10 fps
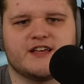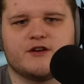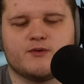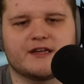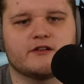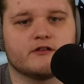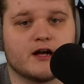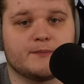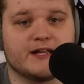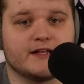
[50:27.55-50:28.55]
and regular
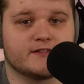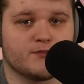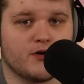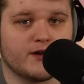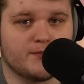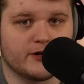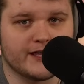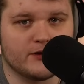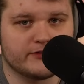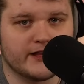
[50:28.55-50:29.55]
updates I'm already
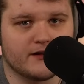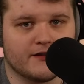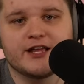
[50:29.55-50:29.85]
putting out there.